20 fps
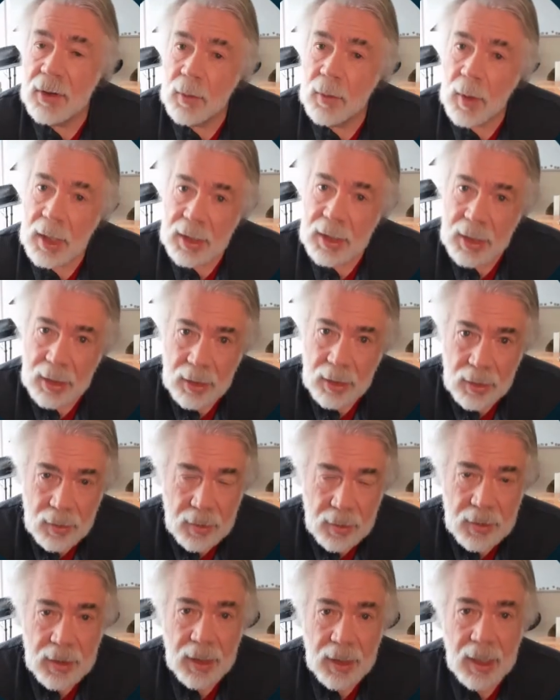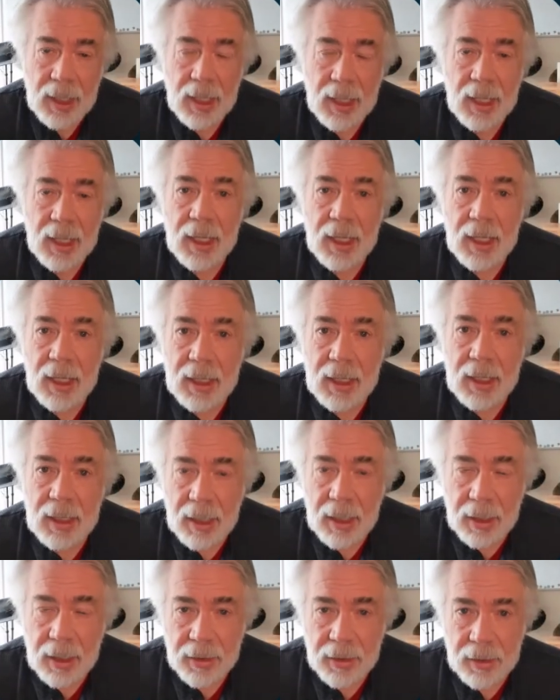you want to use
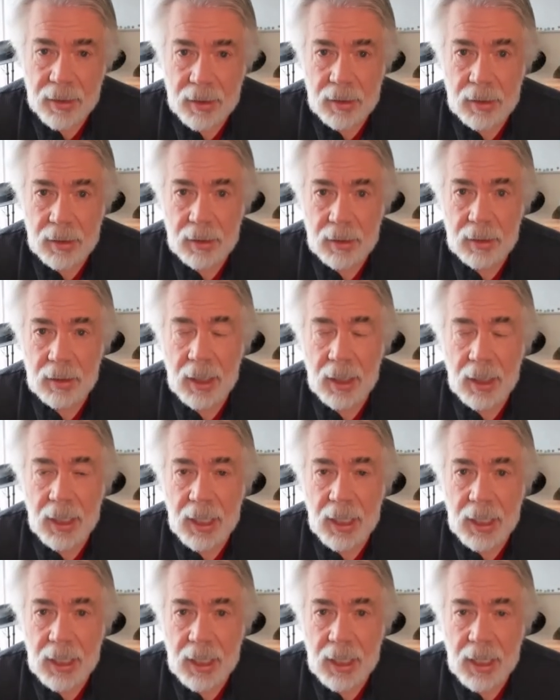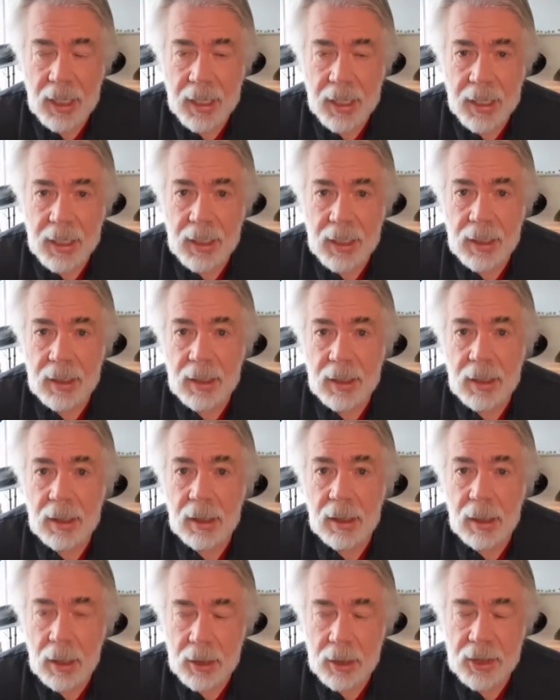another AI
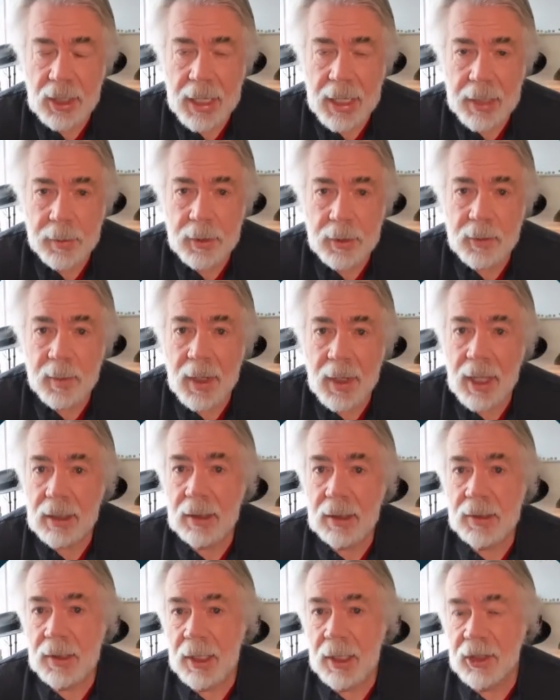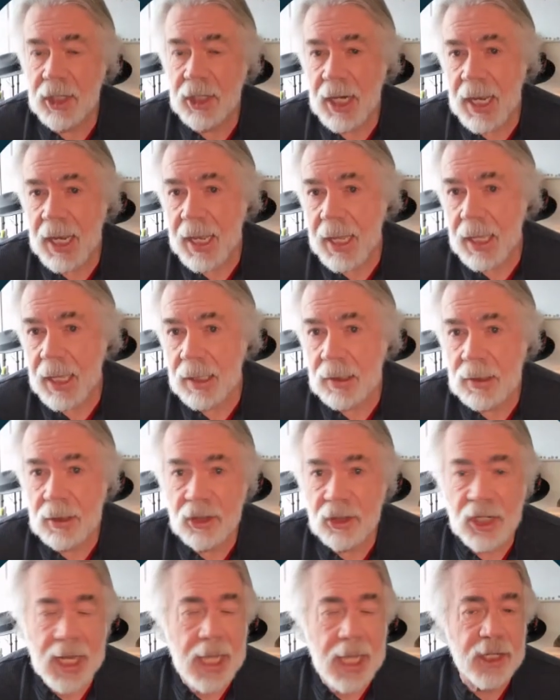large language model such as
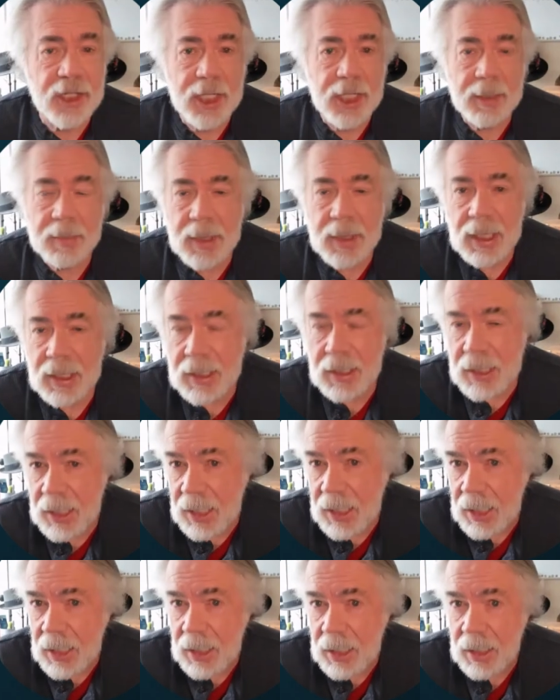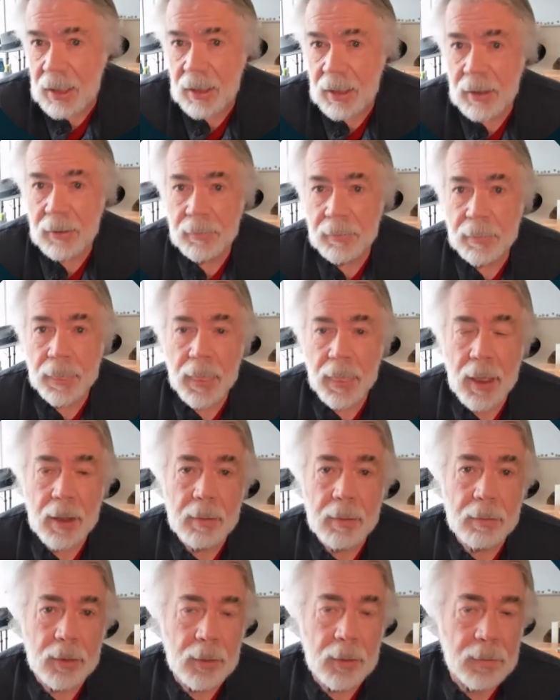ChatGPT,
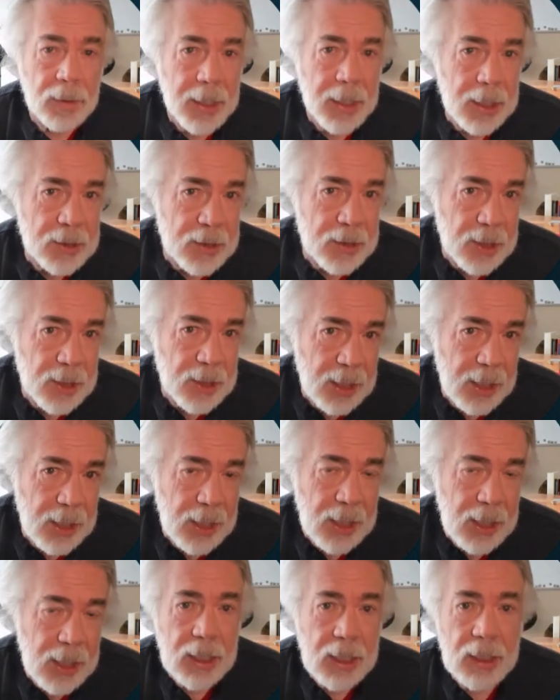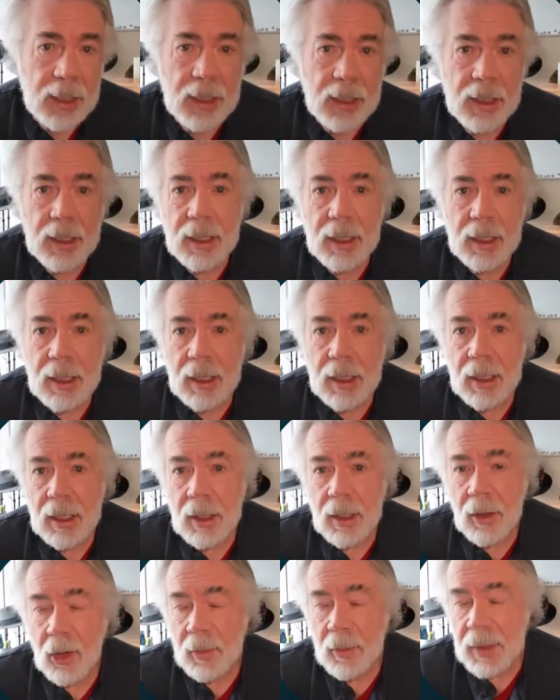Perplexity,
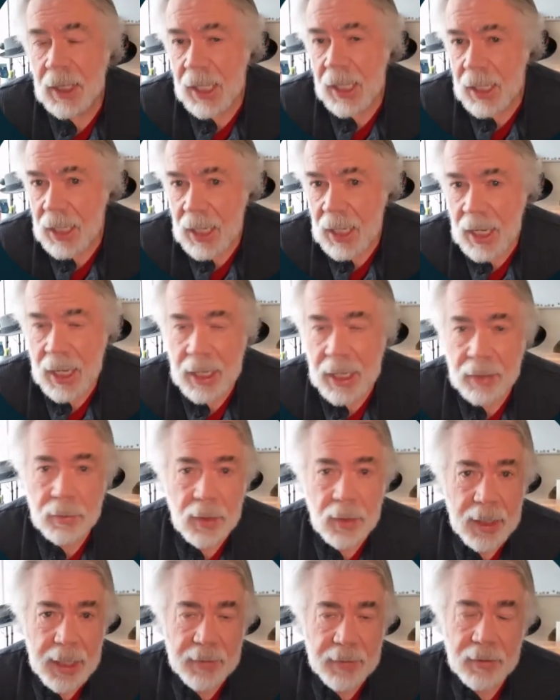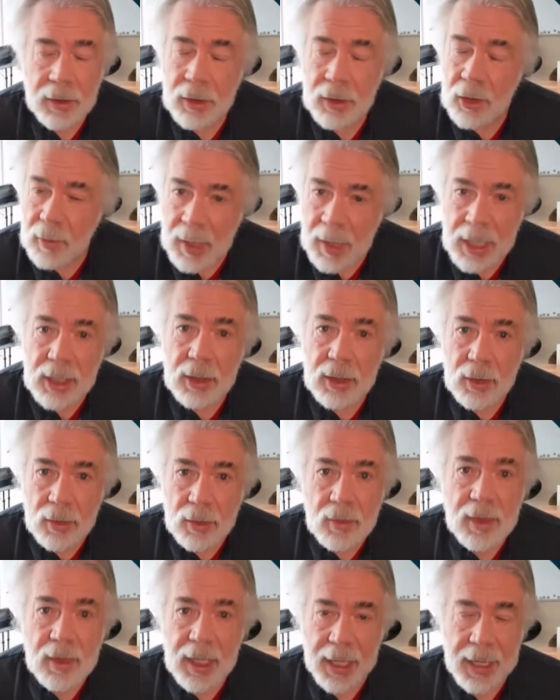OpenAI, whatever, you may
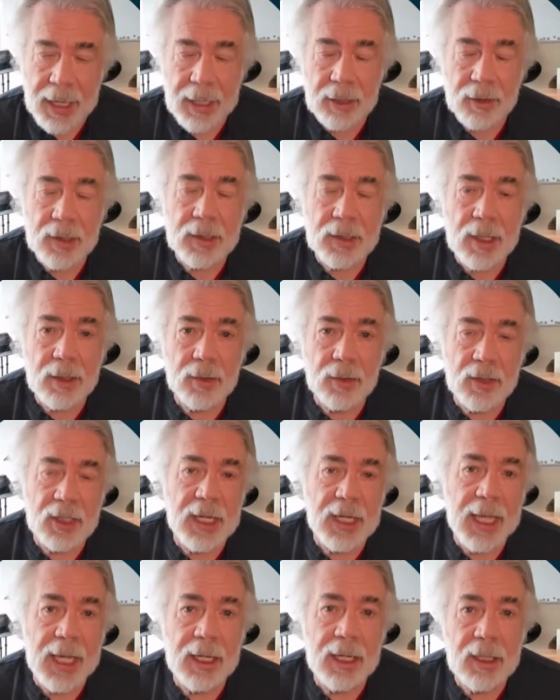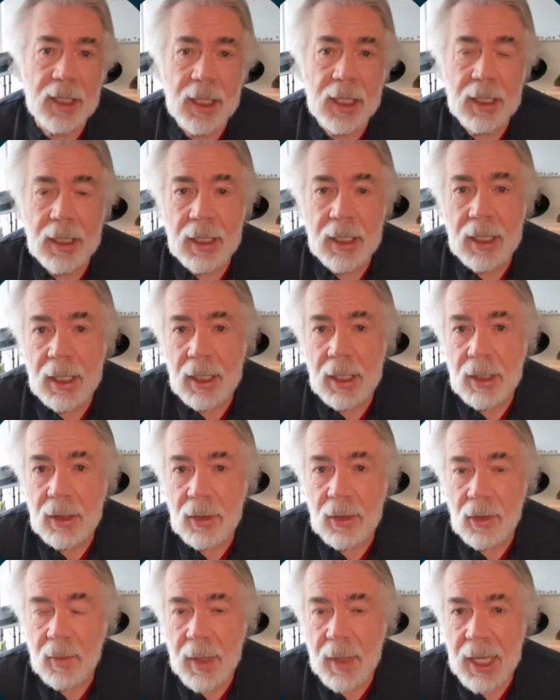do that. Just understand that
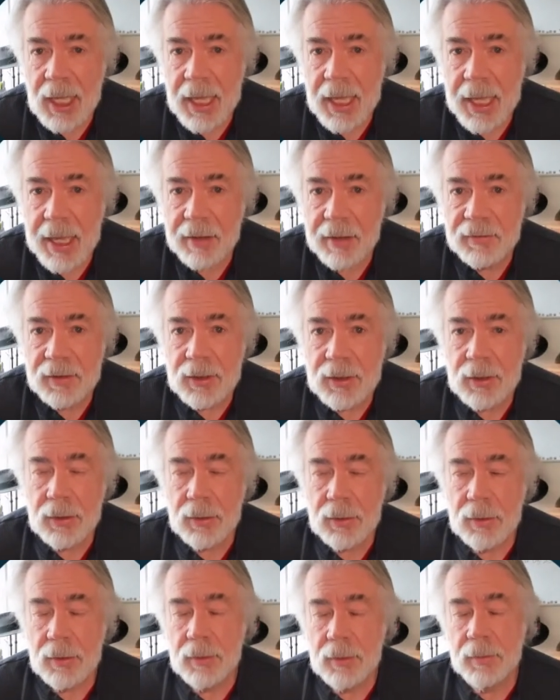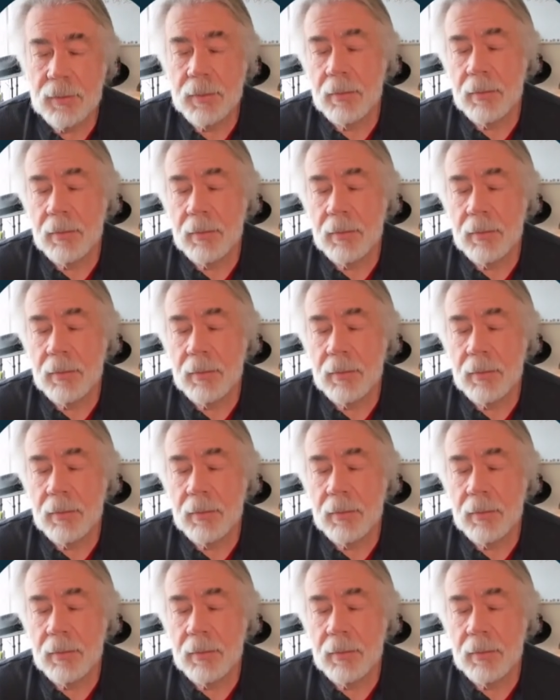you may have to